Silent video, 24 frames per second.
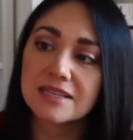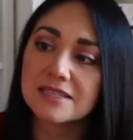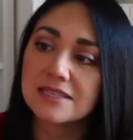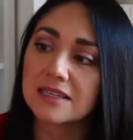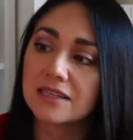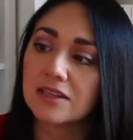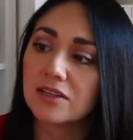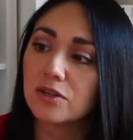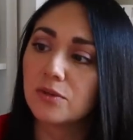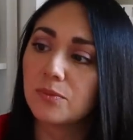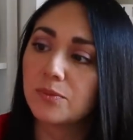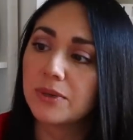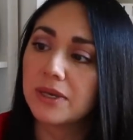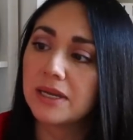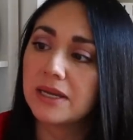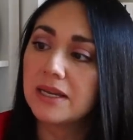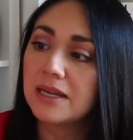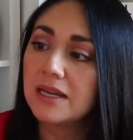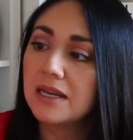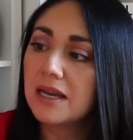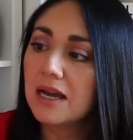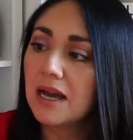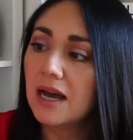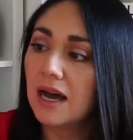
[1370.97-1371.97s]
it's a little bit
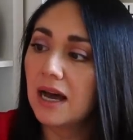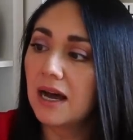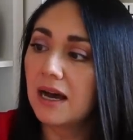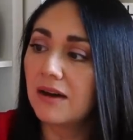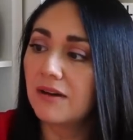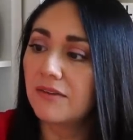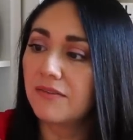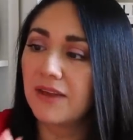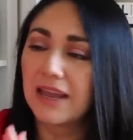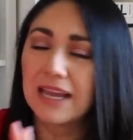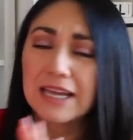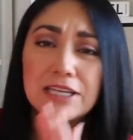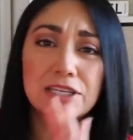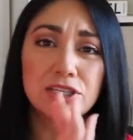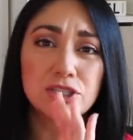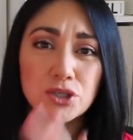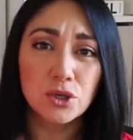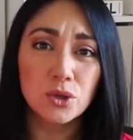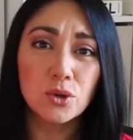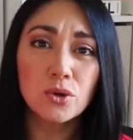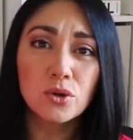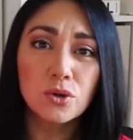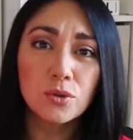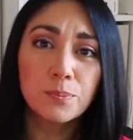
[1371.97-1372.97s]
of a
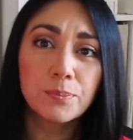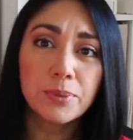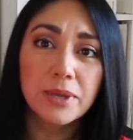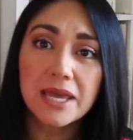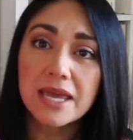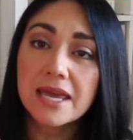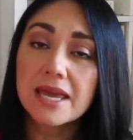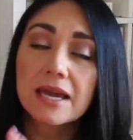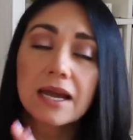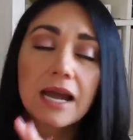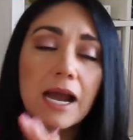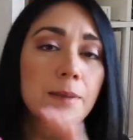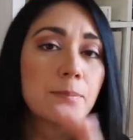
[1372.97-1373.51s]
dull pink.